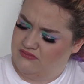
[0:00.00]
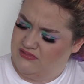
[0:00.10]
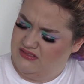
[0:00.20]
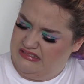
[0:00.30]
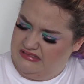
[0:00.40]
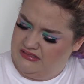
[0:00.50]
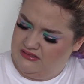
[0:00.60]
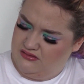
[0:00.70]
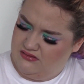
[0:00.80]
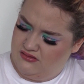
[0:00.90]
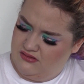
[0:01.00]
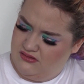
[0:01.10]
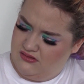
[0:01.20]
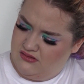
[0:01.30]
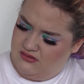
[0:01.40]
Ooh,
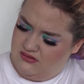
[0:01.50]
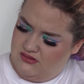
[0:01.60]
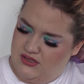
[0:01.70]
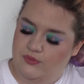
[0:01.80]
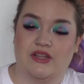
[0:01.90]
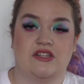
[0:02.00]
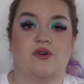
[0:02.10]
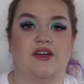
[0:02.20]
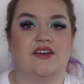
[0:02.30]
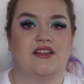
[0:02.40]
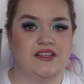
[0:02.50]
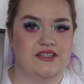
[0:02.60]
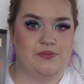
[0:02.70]
something's quite clearly